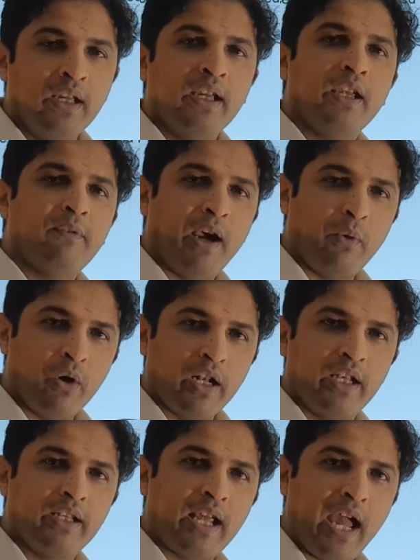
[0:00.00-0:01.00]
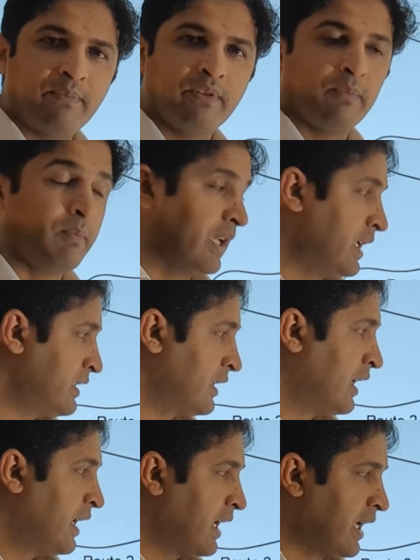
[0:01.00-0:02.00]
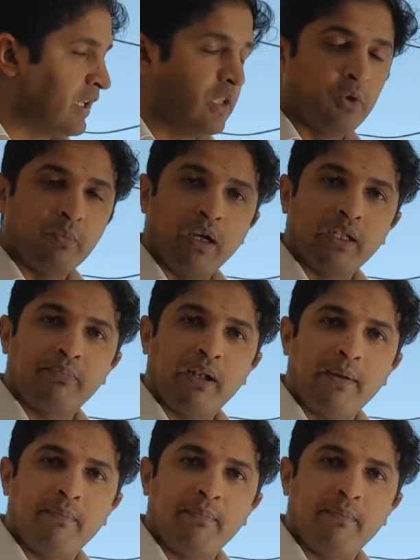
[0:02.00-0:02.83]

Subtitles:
If I wanted times in minutes, I need to multiply